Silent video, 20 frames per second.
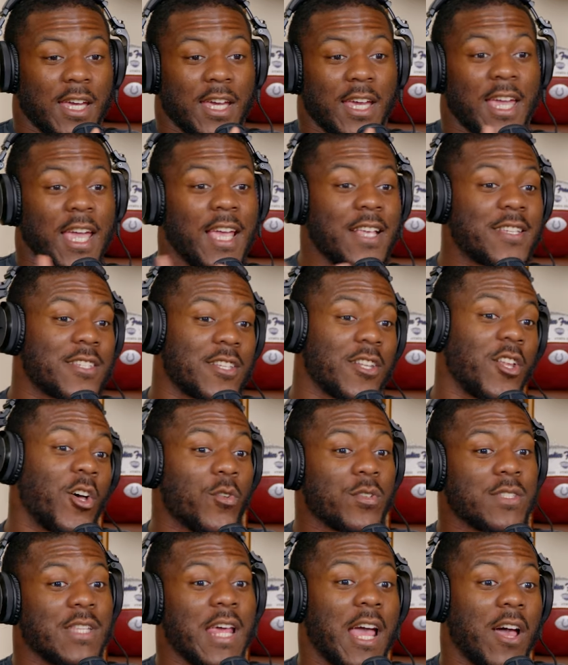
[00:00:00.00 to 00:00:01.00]
He
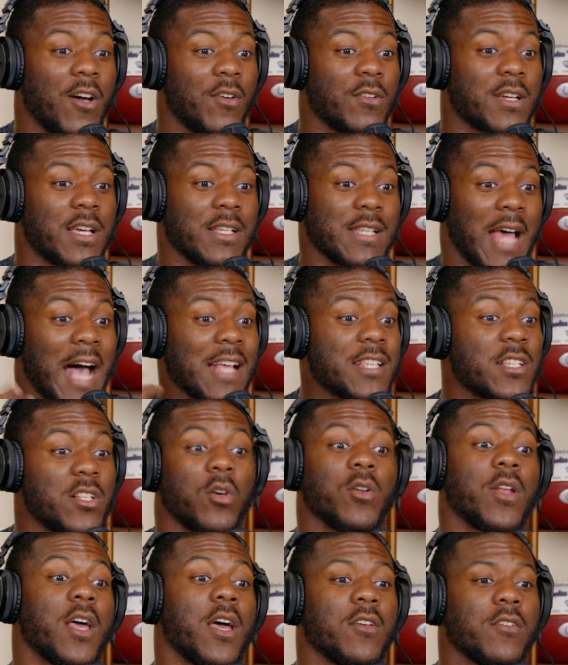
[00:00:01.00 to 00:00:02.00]
slows down because I
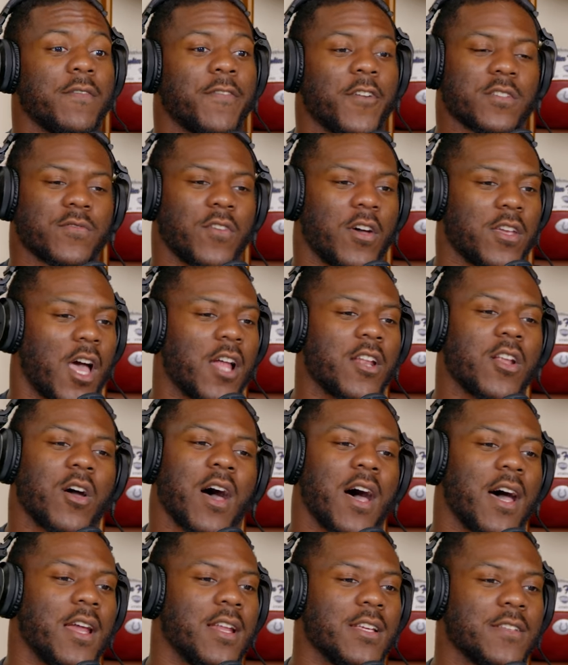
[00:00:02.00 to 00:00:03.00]
slow down. You first of all, y'all know
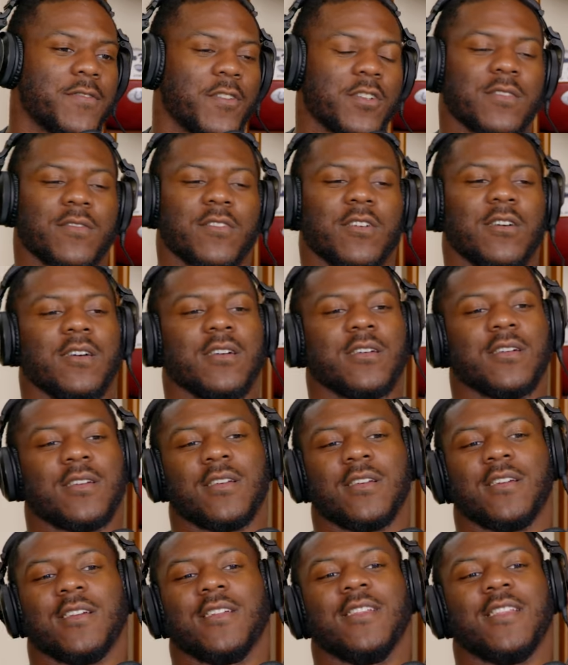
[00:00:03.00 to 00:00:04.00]
how it is. First of all,
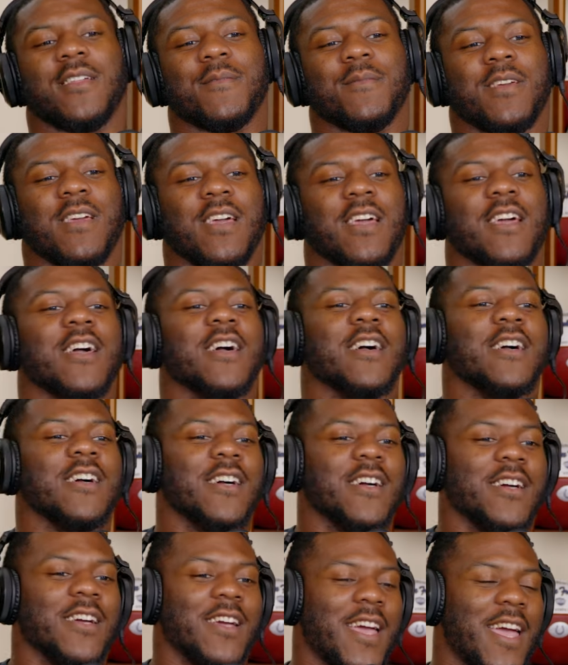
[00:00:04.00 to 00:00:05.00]

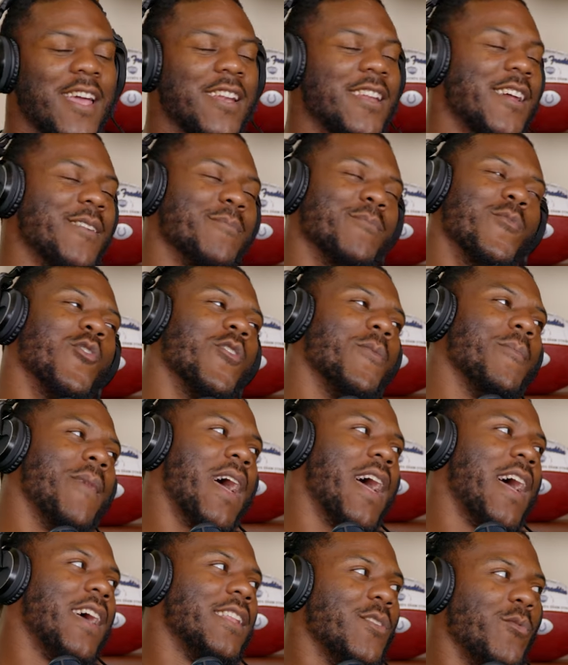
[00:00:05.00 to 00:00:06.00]
ain't nothing more
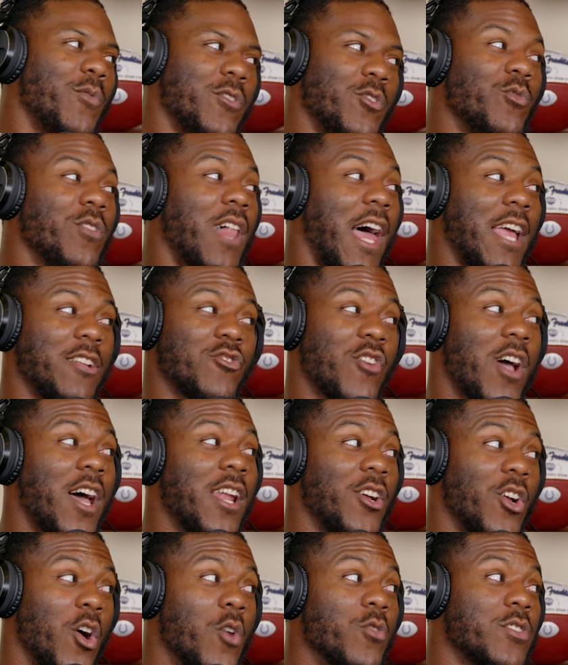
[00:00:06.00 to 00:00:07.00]
mad than when you like trying
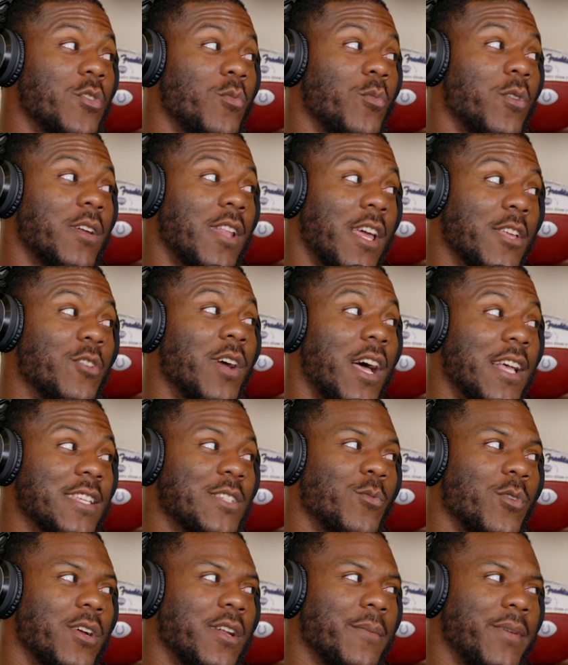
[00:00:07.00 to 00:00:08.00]
to go somewhere, like you got
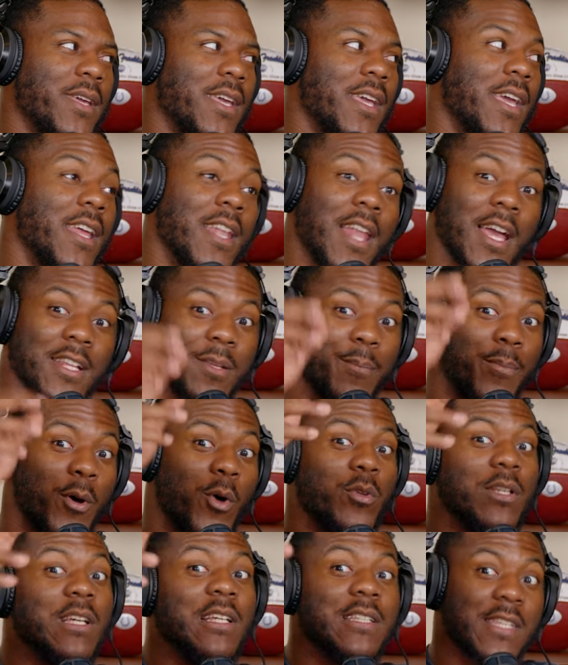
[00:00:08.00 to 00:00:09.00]
somewhere to be, and like the
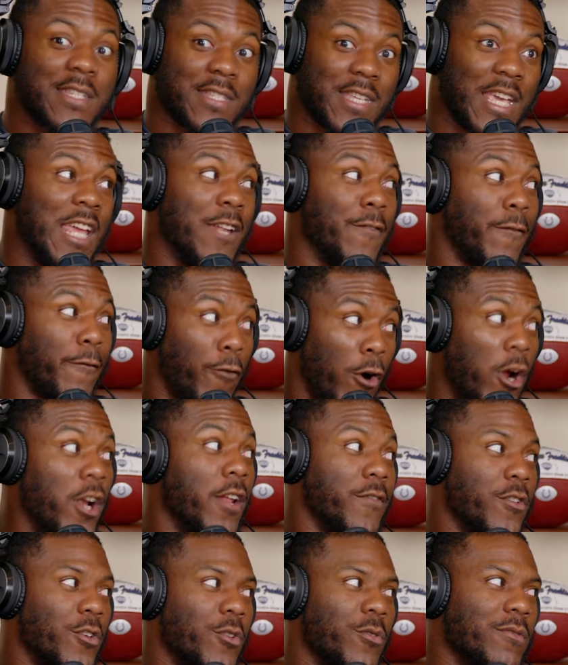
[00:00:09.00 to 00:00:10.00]
police is in front
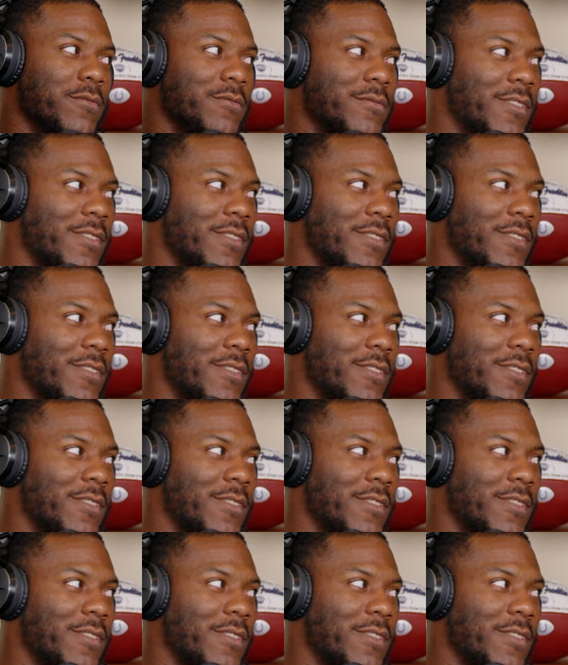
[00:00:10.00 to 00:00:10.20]
of you.